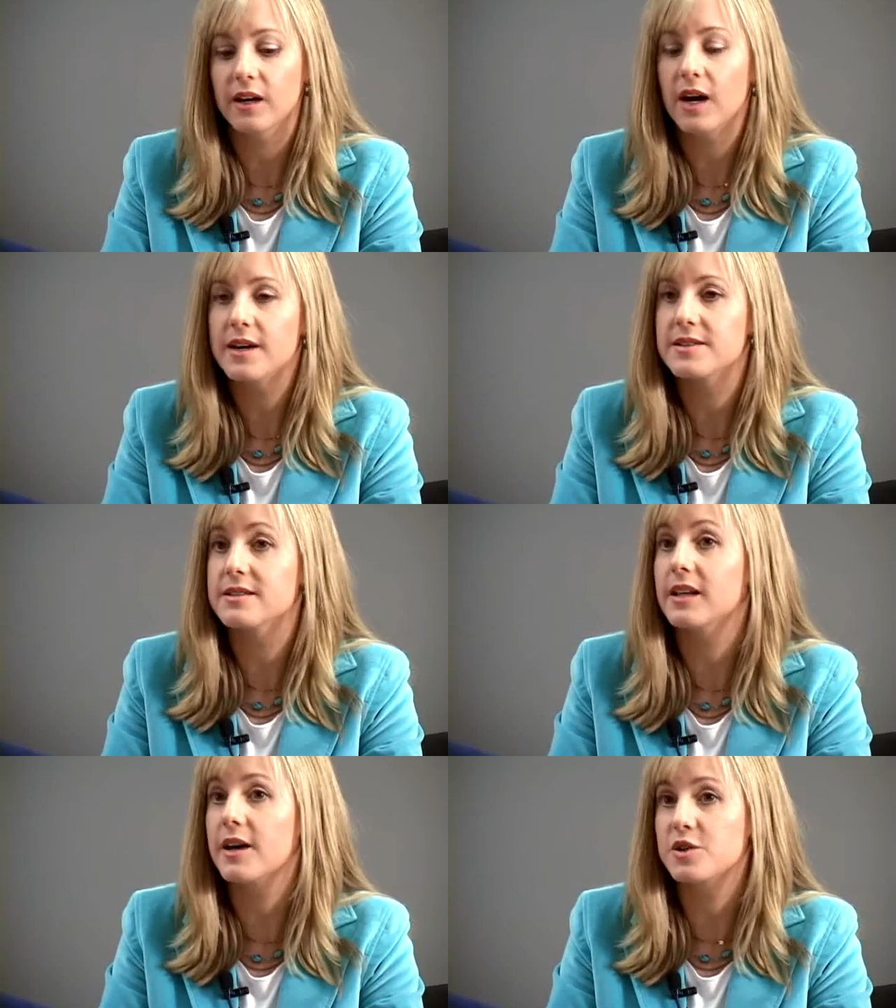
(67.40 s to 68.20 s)
uh,
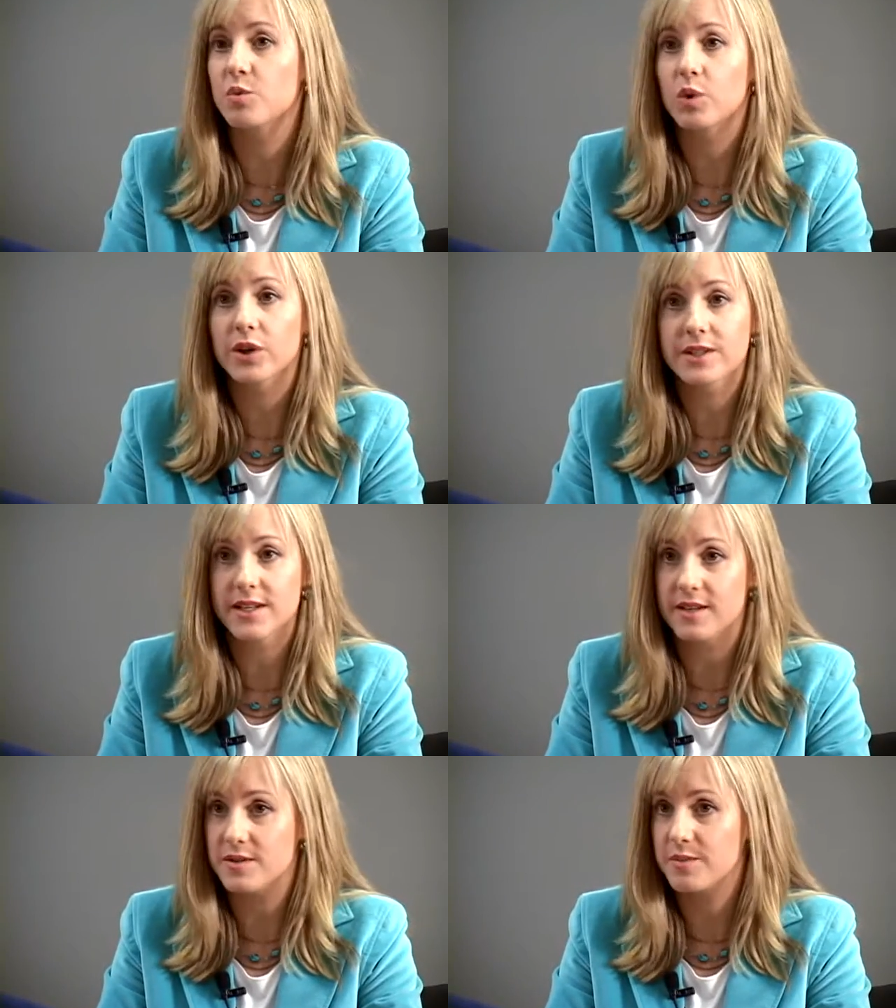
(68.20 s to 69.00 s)
causes lost work
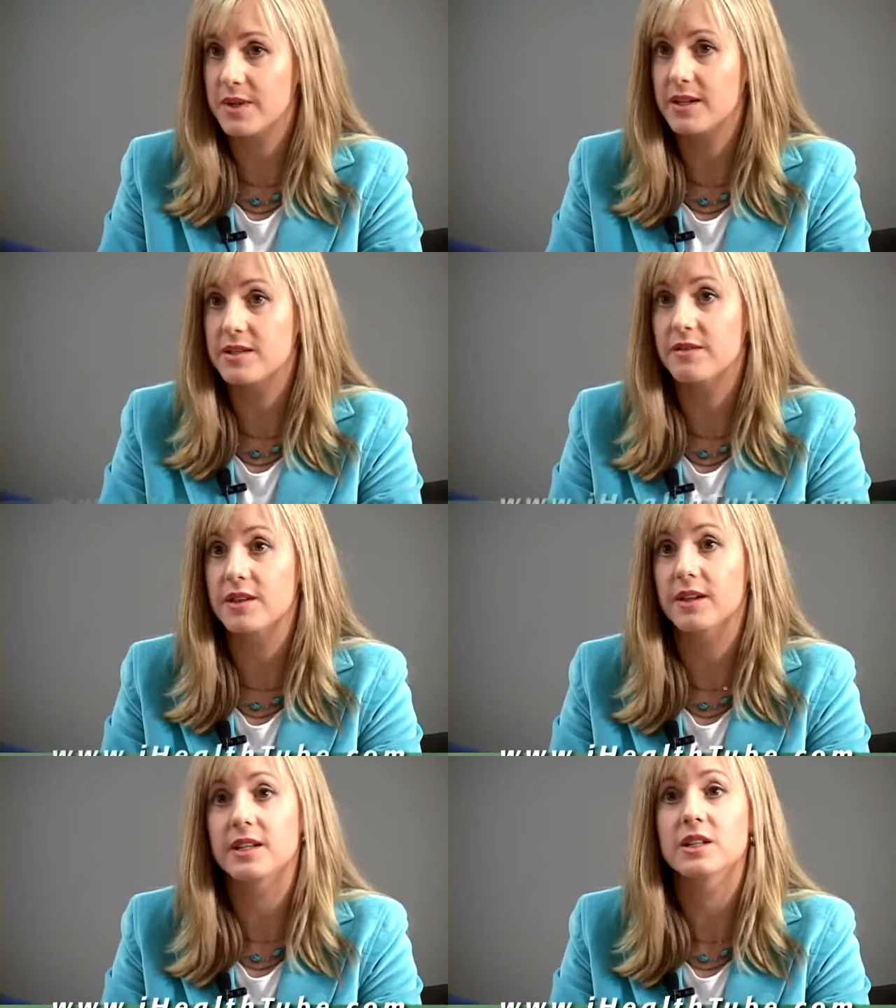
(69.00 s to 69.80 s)
days because of
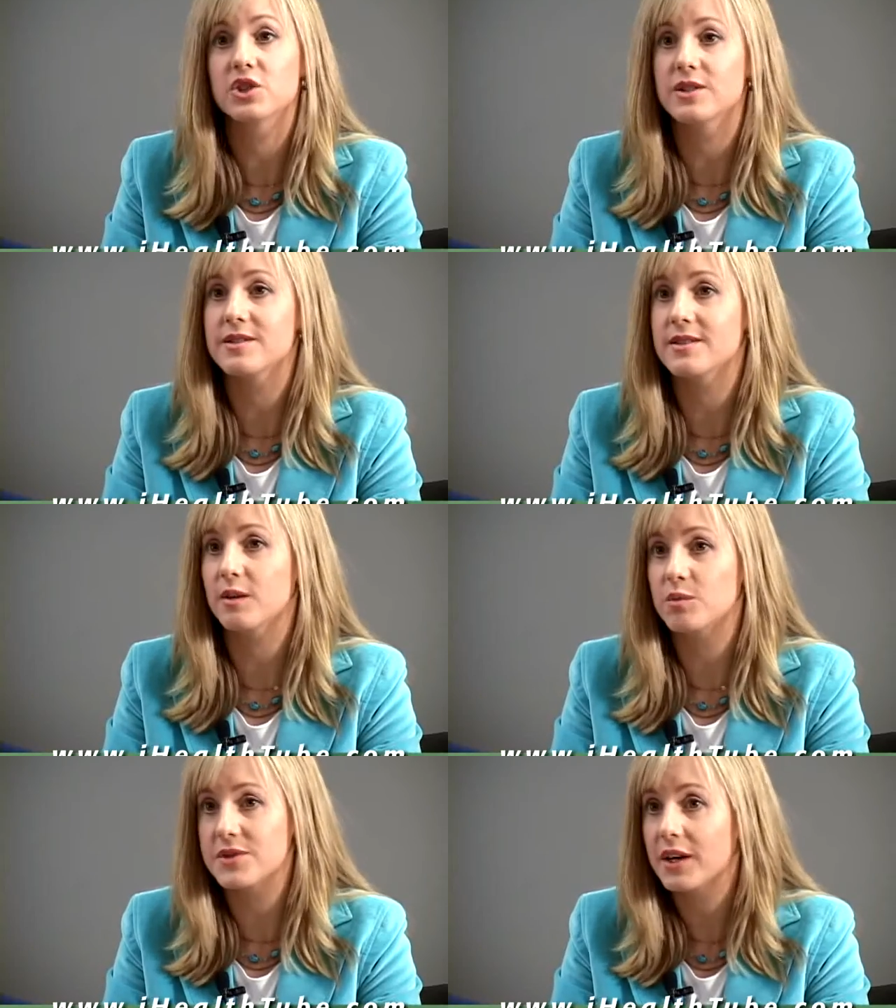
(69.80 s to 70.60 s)
the conditions
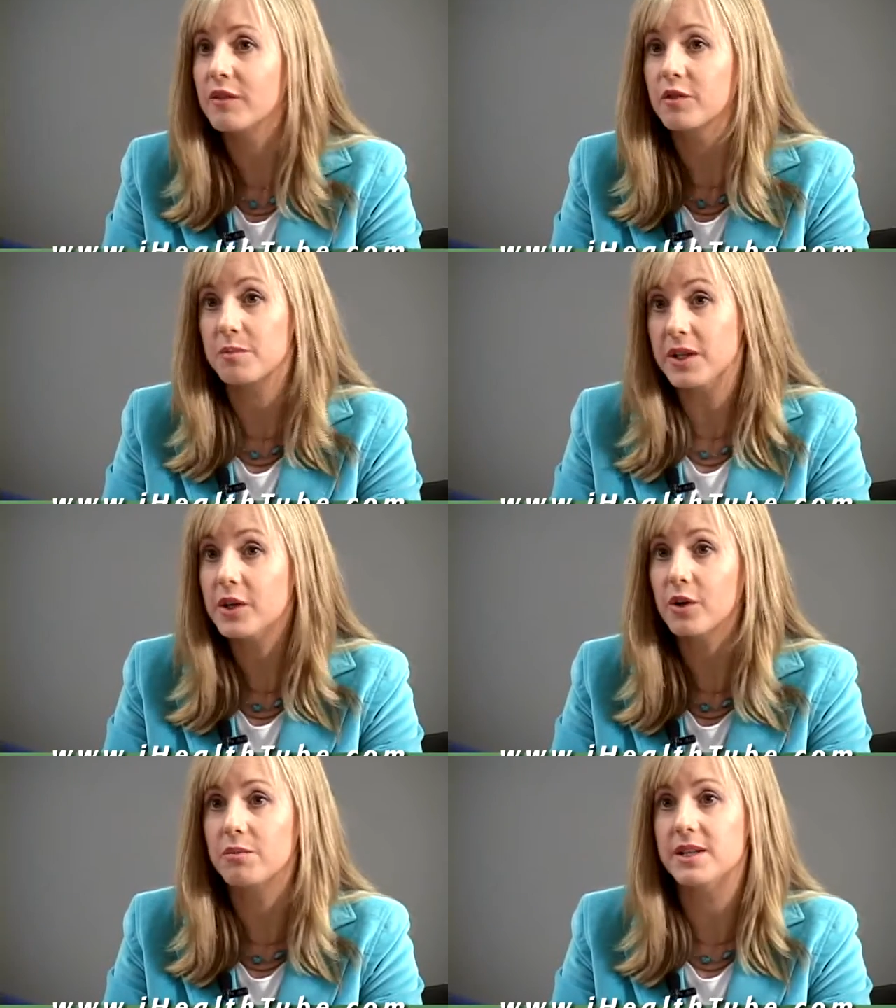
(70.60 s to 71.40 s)
that result from
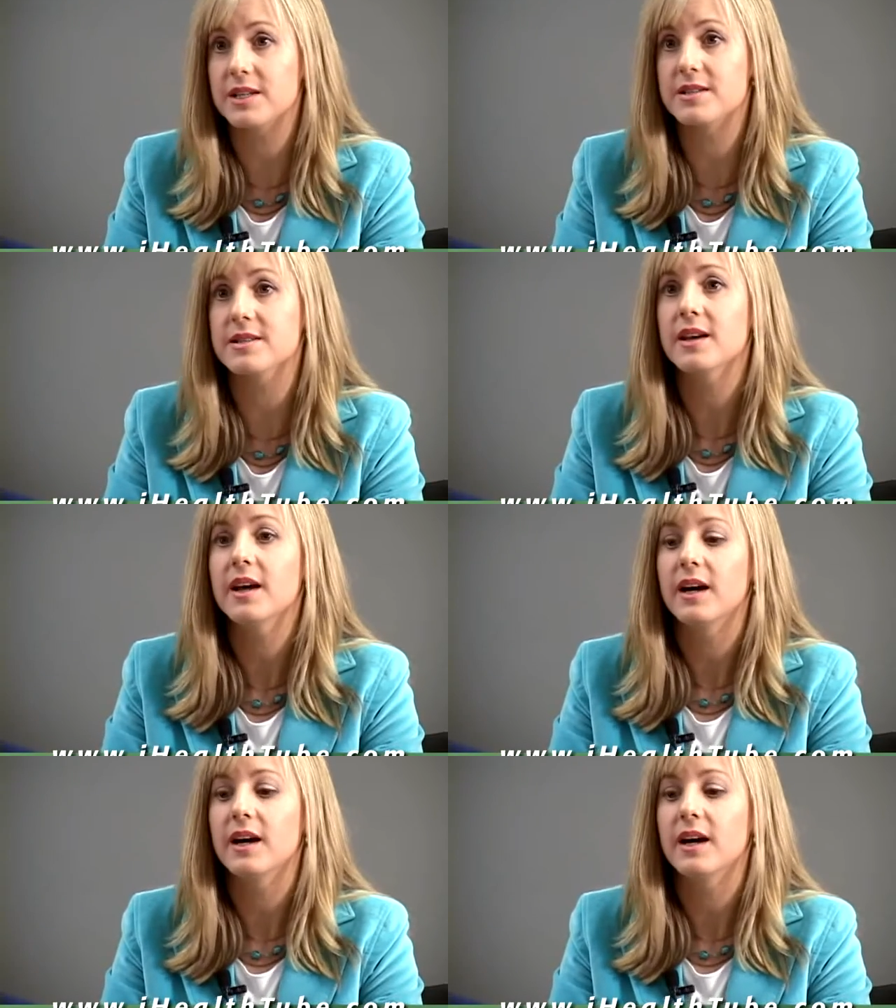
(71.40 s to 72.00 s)
being obese.